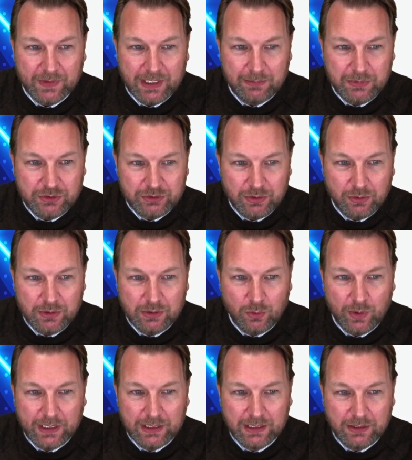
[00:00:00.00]
Let me show you
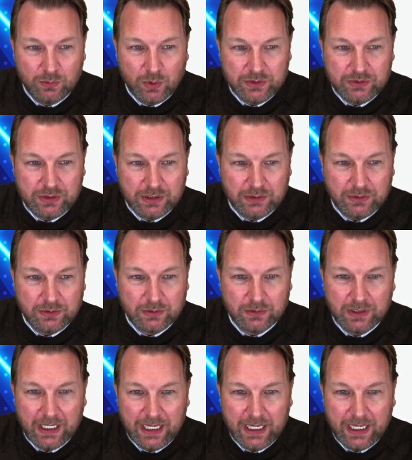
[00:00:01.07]
quickly what you can do.